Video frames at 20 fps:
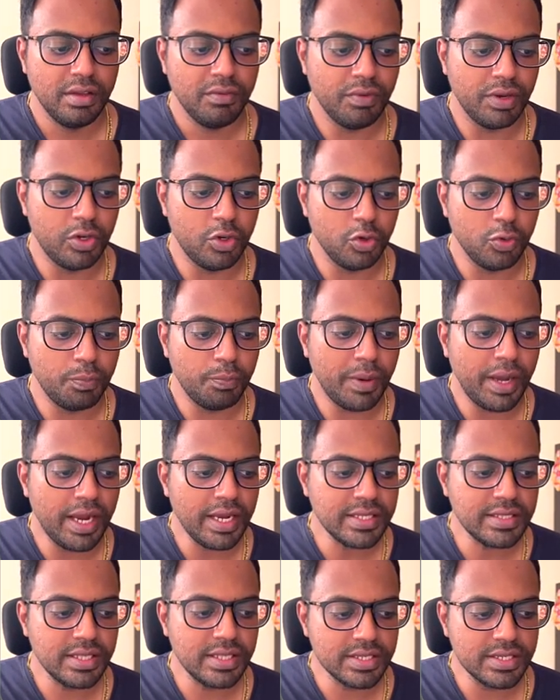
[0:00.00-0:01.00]
When you
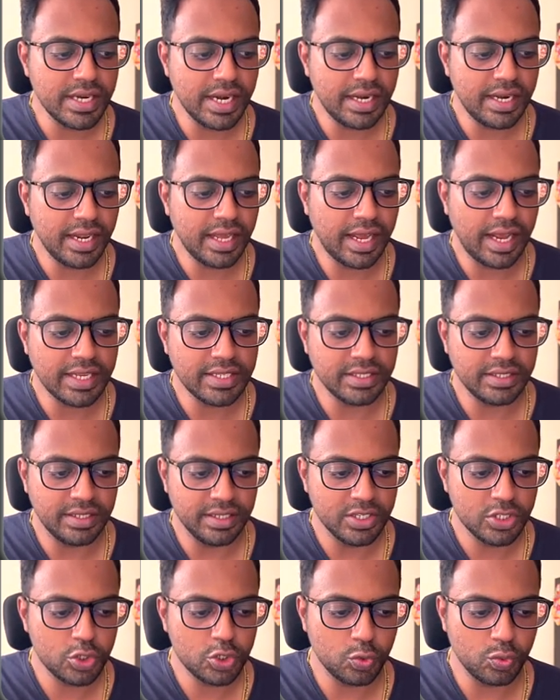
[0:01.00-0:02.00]
pass this data as it
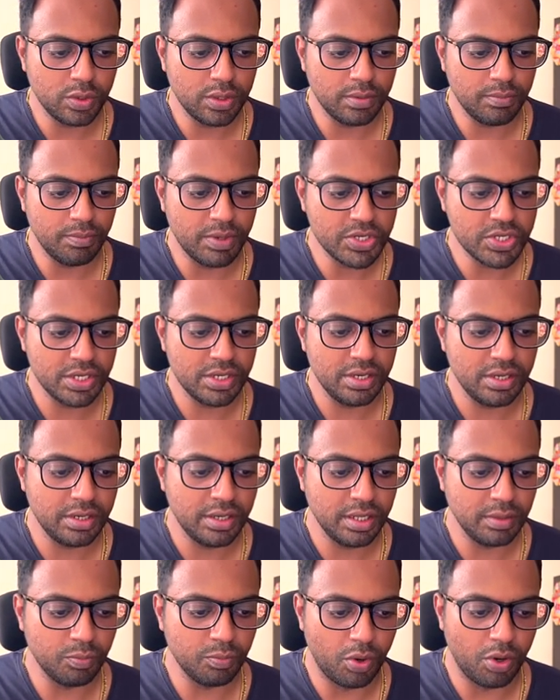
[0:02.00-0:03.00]
is to a machine
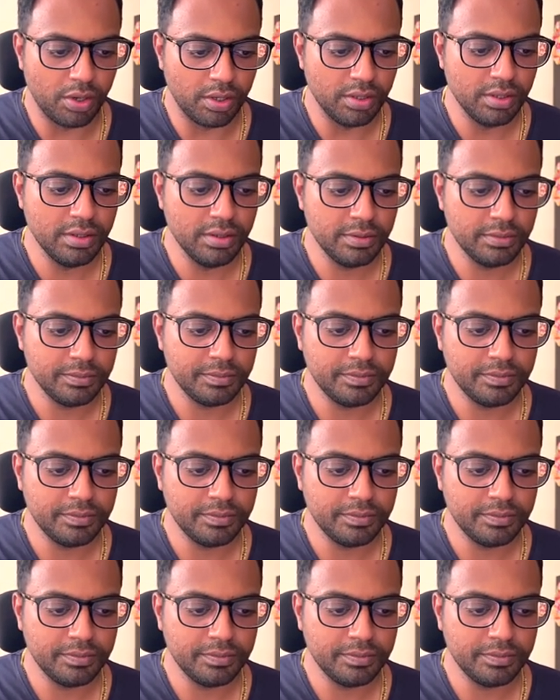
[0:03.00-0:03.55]
learning model,